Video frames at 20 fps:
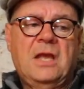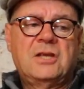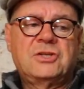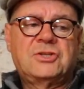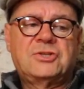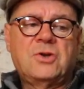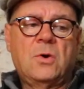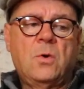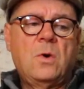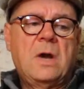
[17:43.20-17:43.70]

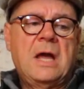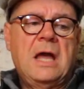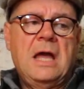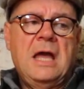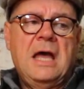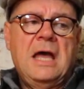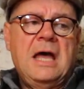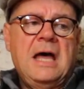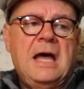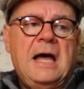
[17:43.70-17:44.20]
So
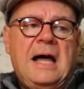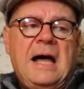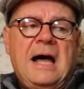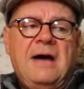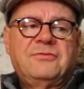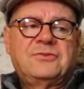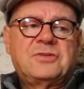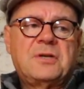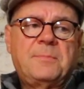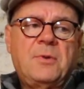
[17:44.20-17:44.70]

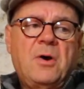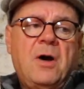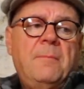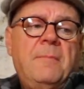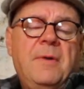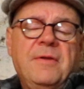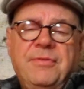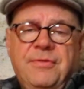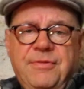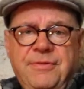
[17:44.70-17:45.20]
after about a
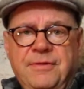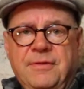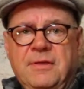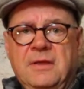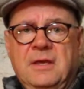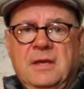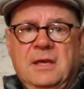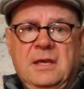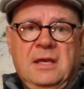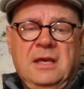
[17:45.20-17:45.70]
month,
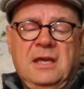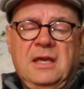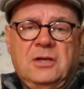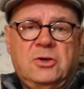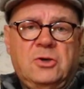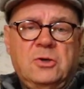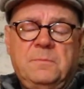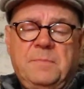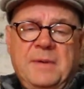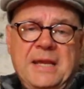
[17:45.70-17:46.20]
it
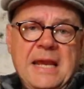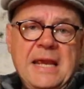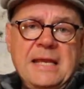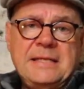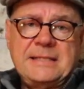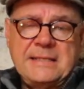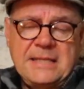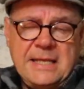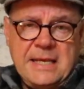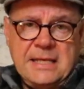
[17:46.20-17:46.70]
could be
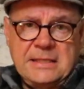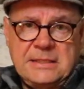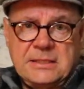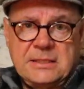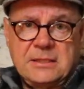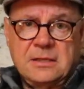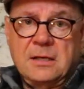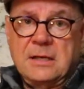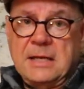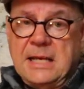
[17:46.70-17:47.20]

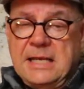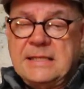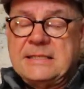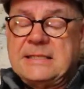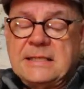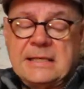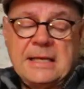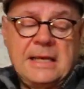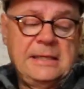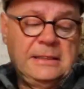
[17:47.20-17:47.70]
88 or
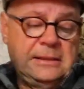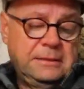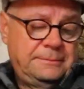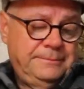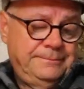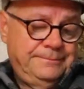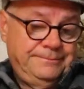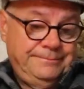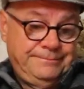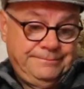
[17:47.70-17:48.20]
89.
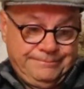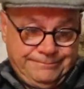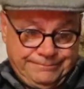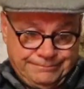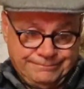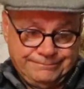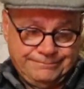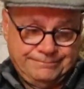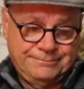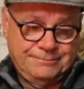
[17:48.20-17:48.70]

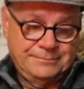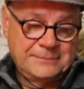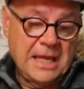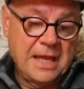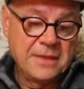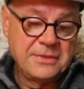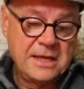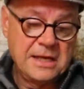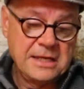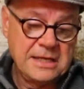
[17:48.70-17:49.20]

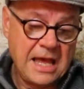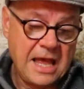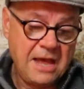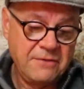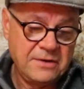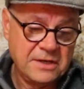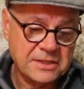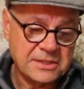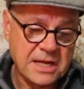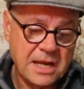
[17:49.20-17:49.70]
And there you
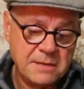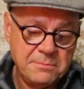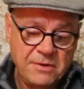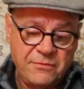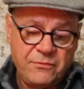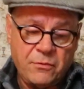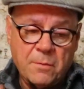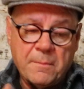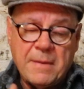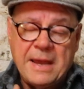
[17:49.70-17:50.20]
have it. And
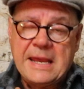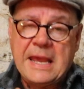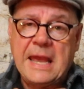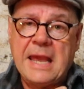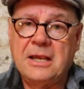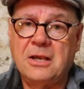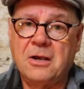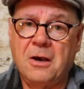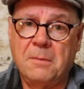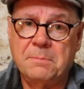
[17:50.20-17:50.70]
before my
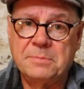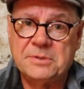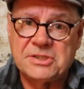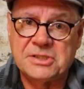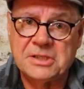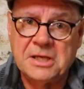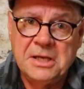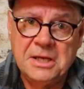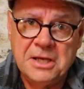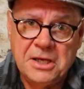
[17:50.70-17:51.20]

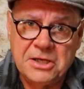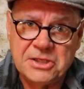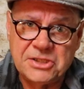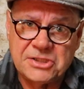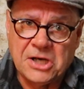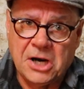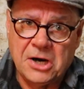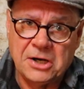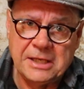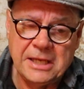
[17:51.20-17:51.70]
hiccups
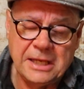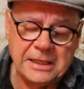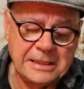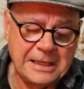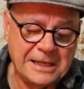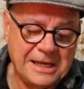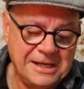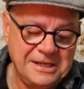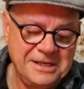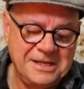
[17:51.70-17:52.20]
start
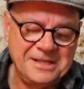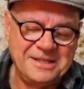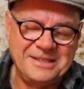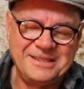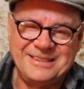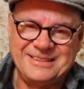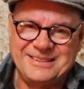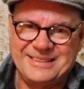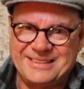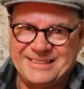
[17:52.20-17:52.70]
kicking in,
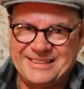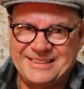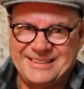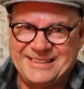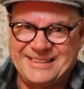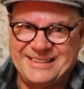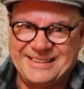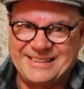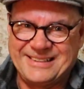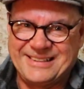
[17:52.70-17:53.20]

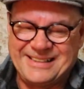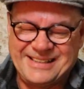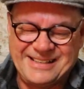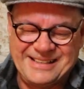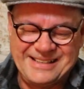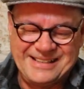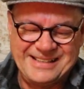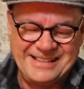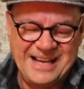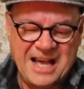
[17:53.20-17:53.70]

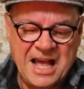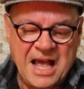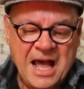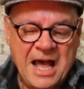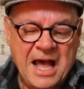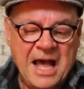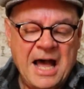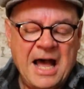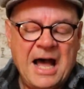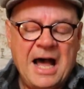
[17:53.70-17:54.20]

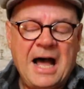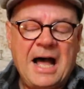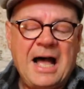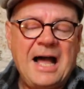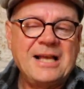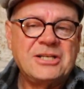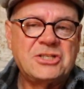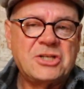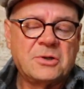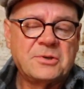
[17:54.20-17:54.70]

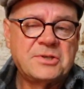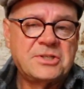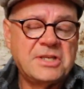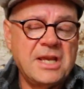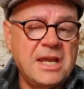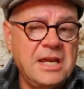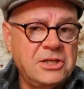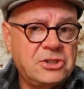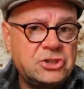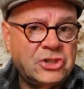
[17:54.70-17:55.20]
I shall
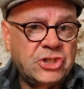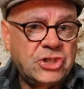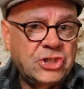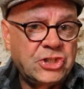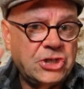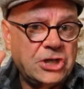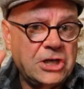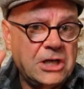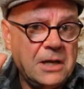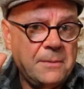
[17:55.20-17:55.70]
say
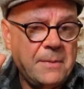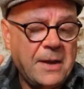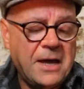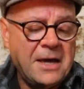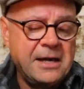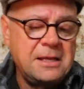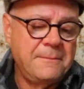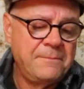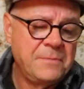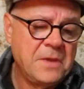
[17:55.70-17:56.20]
cheery
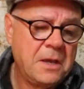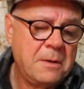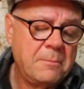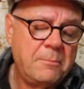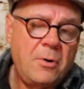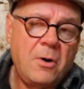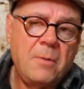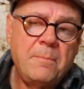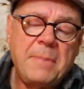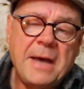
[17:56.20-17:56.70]
bye.
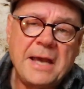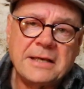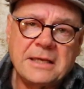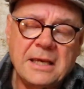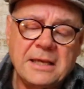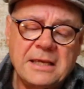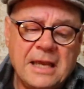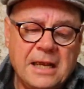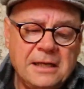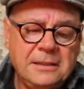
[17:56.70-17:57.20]
Pop back
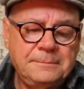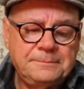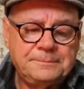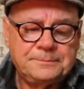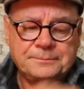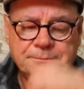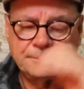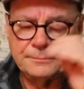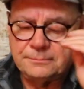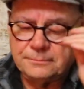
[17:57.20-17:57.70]
again
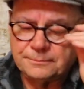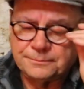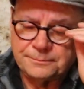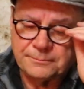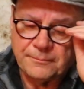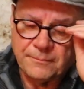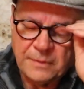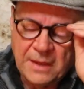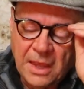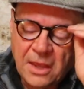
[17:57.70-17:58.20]

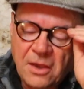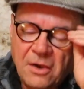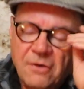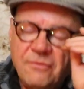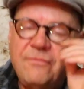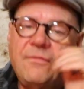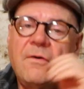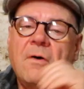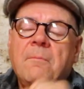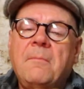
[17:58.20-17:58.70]

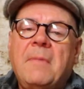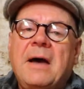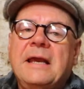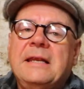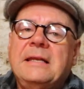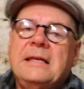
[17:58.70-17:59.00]
for my